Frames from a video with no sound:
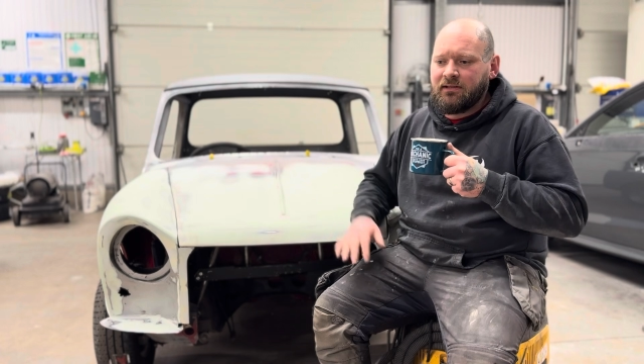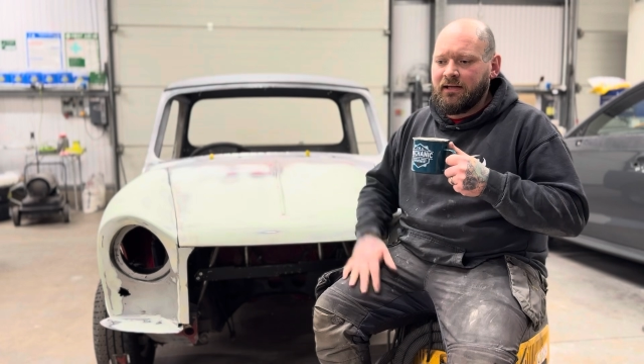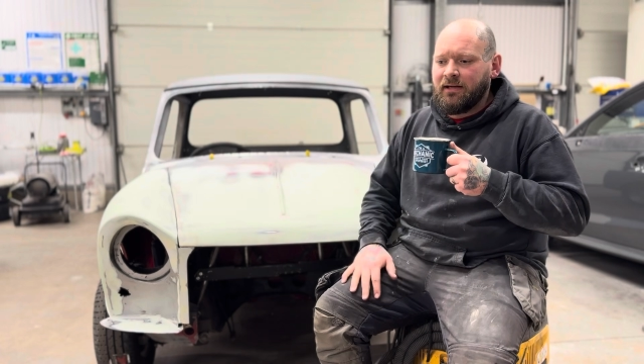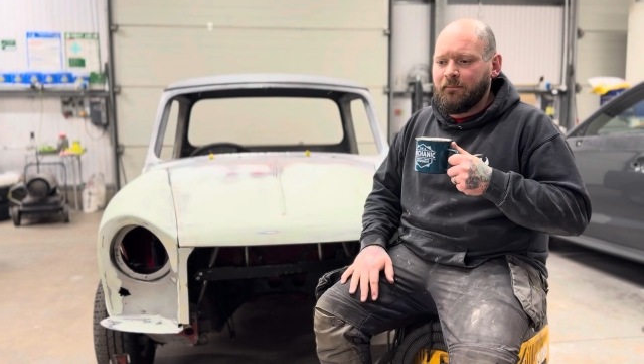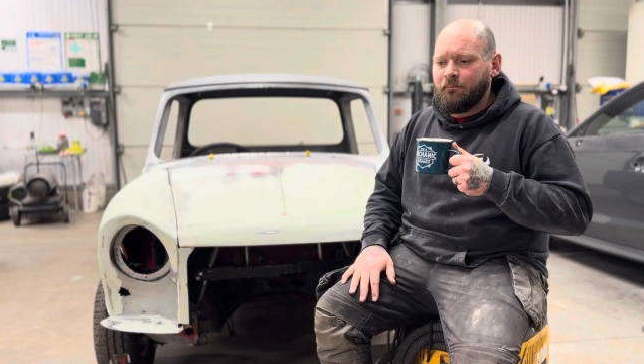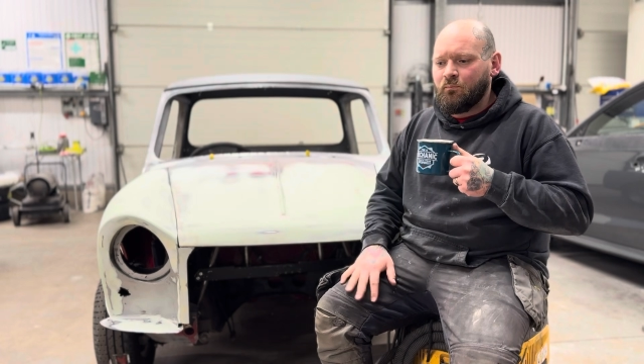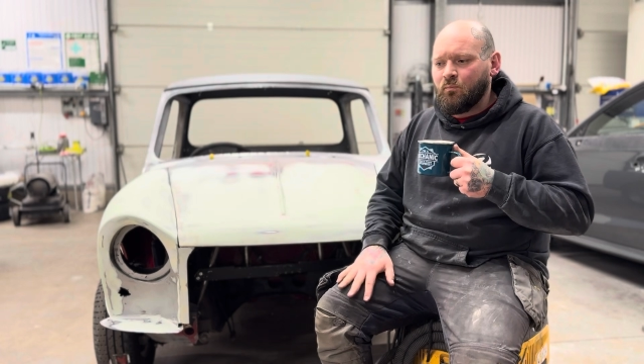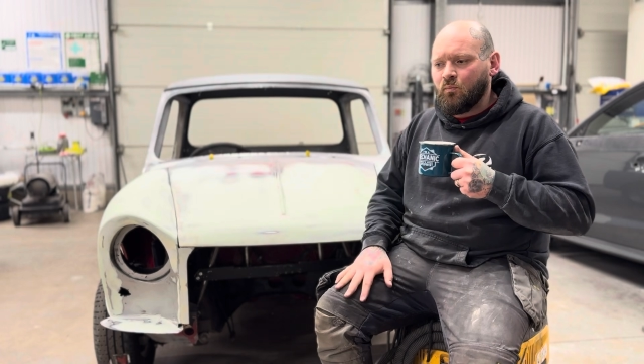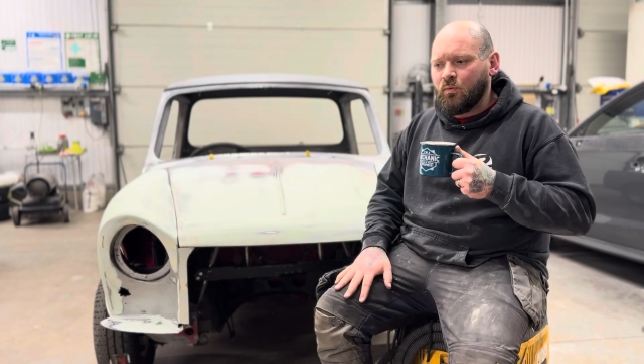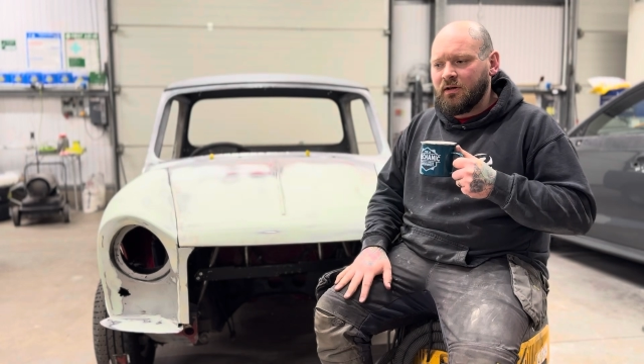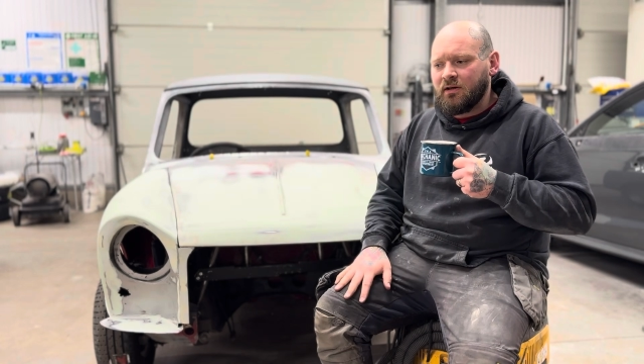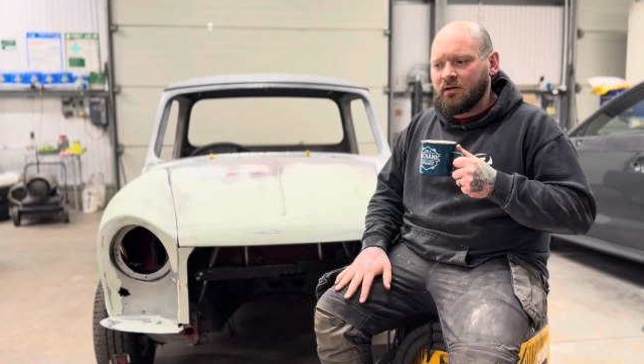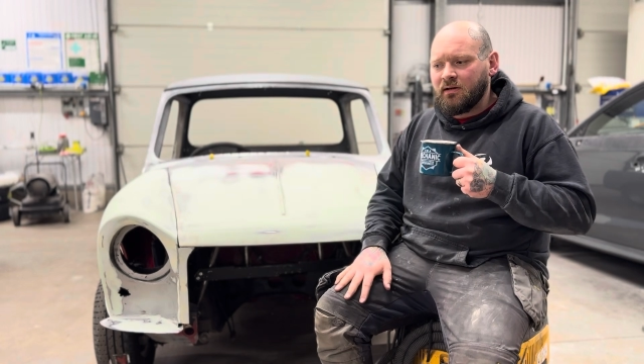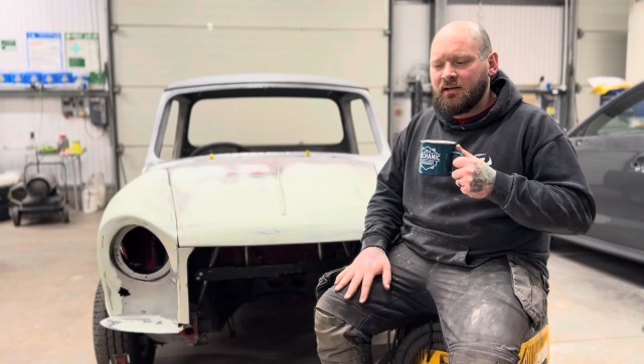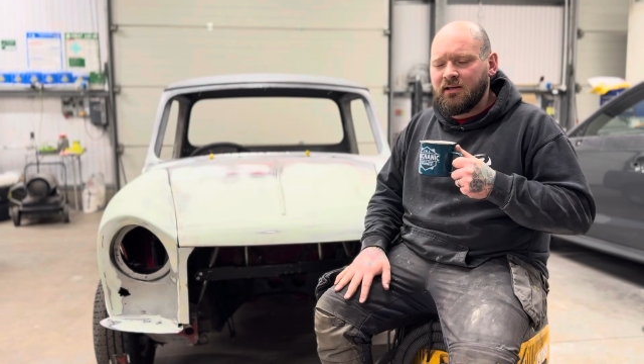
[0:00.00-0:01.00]
and
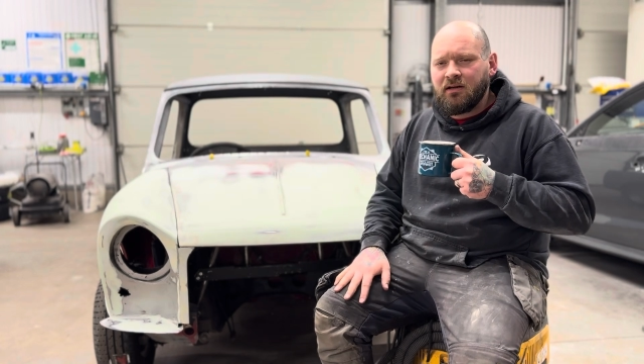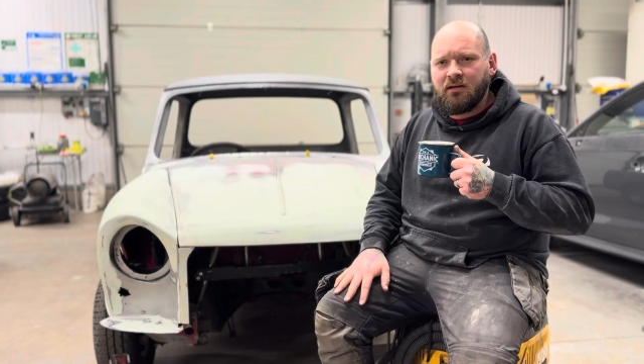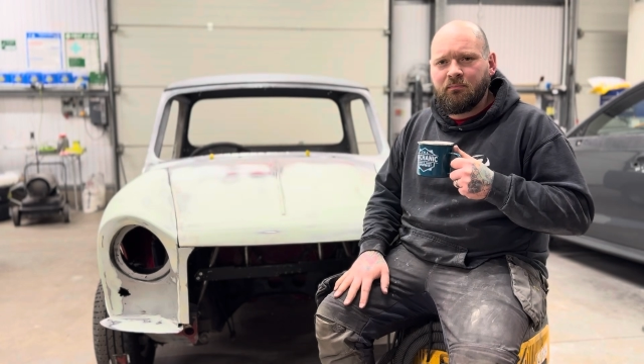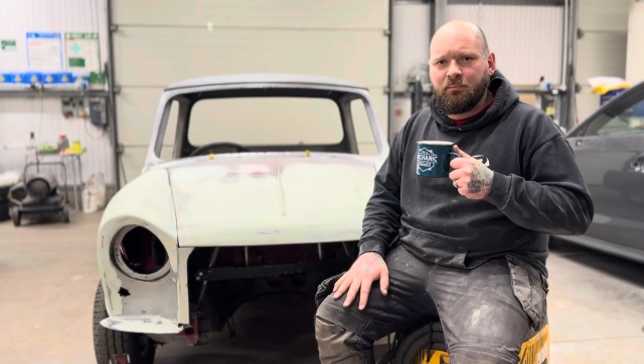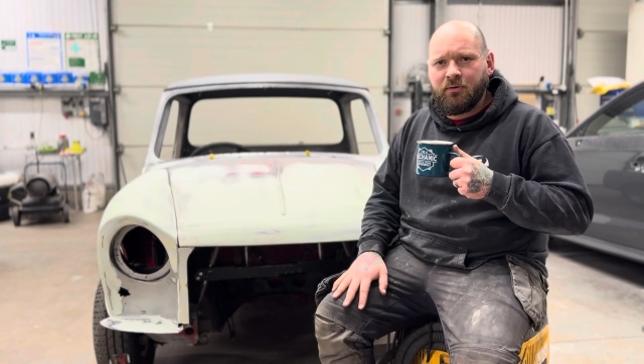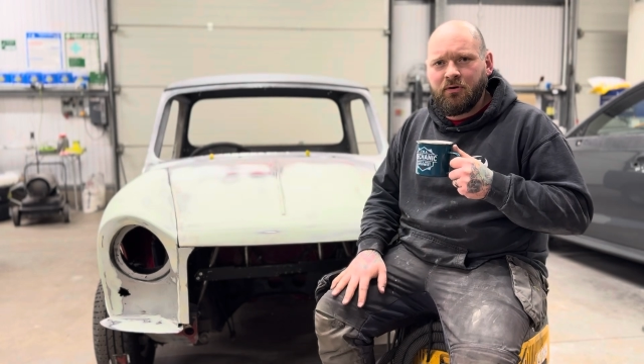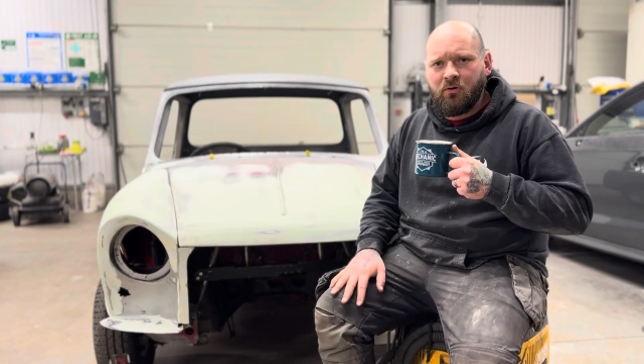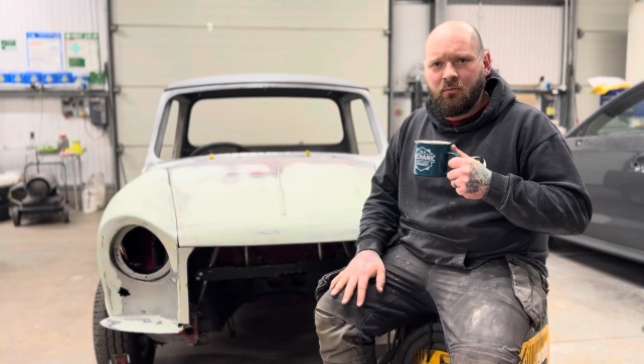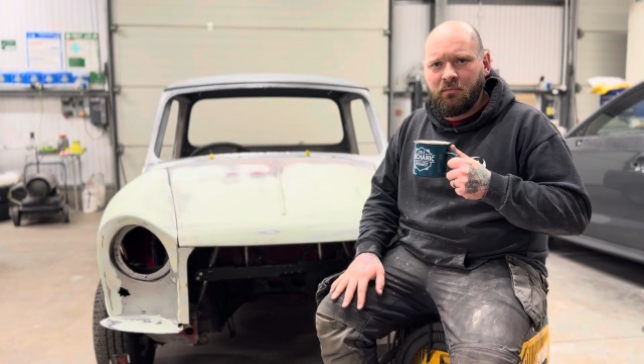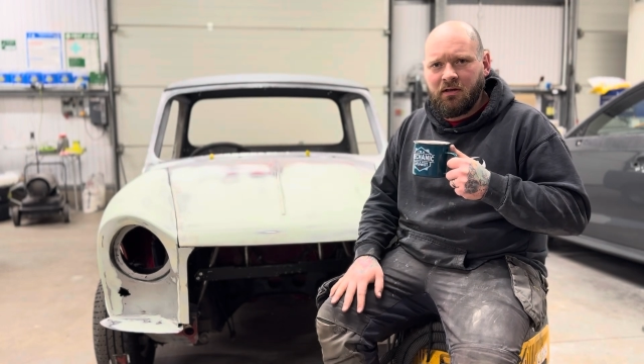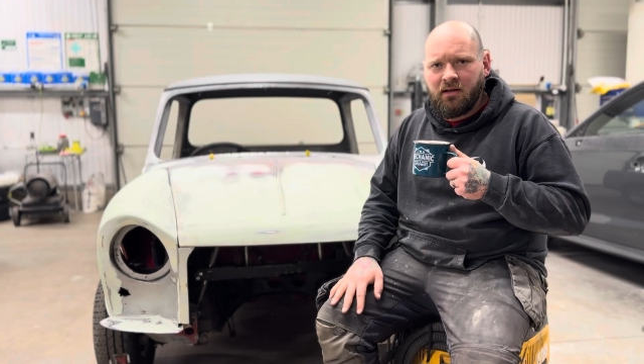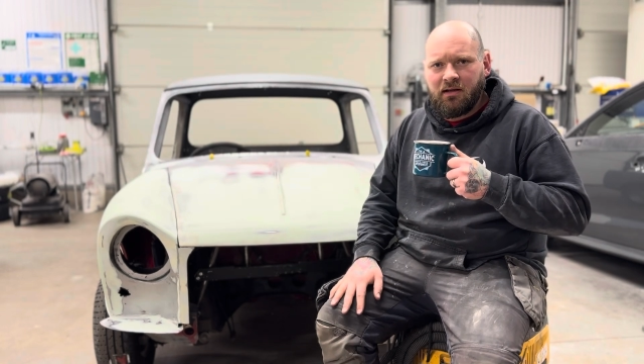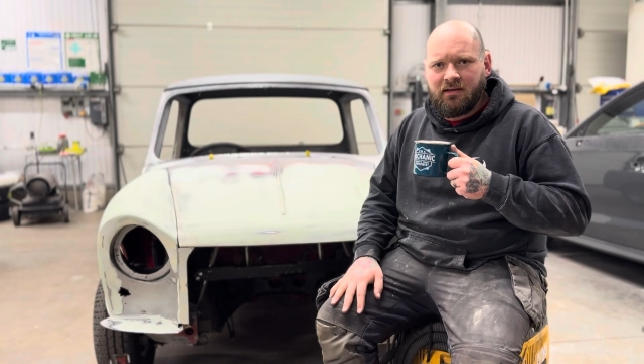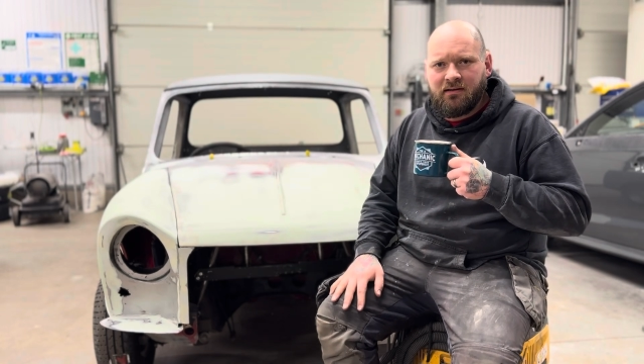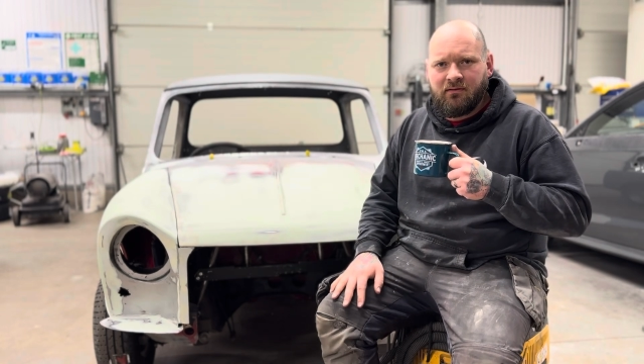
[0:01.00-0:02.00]
we're here
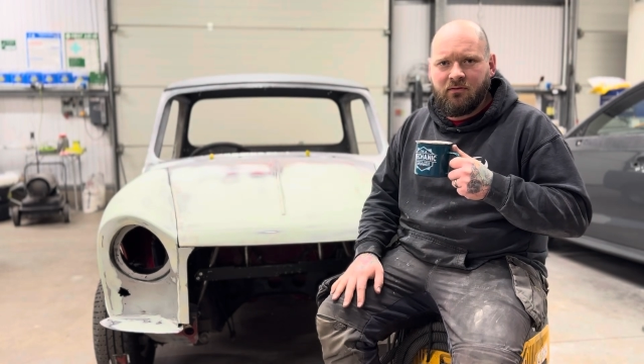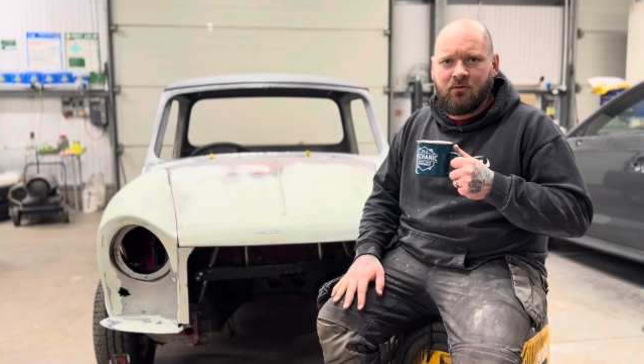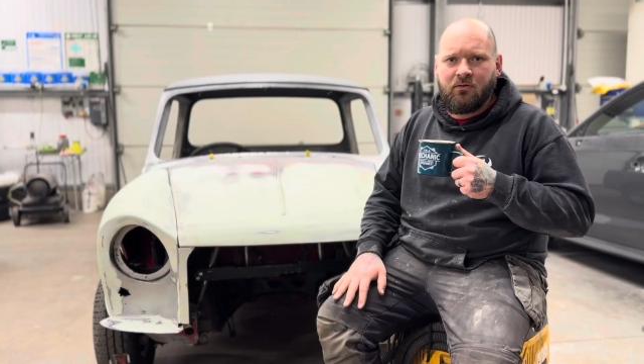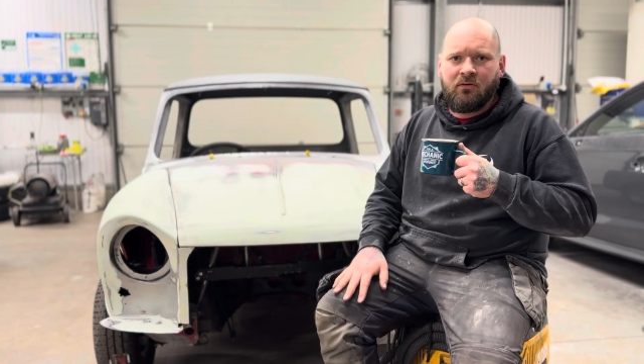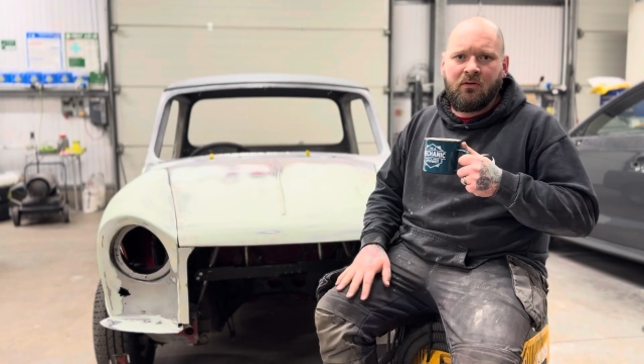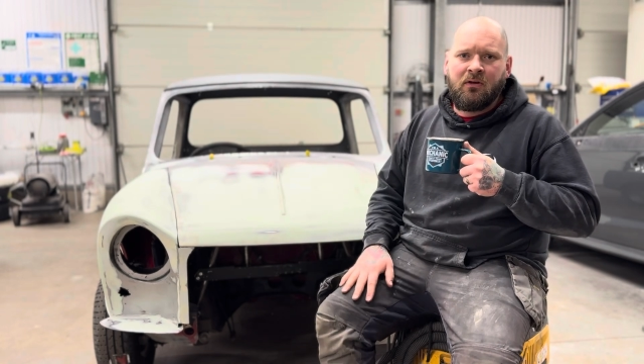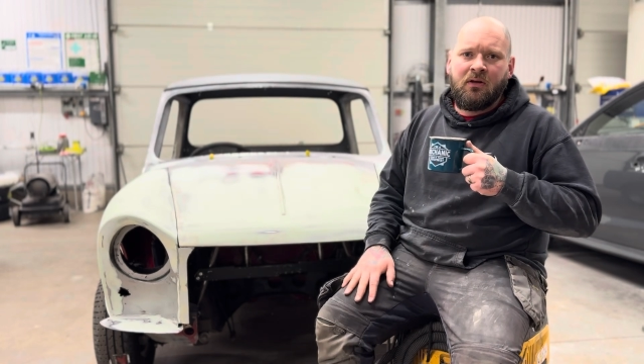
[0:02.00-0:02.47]
predominantly to do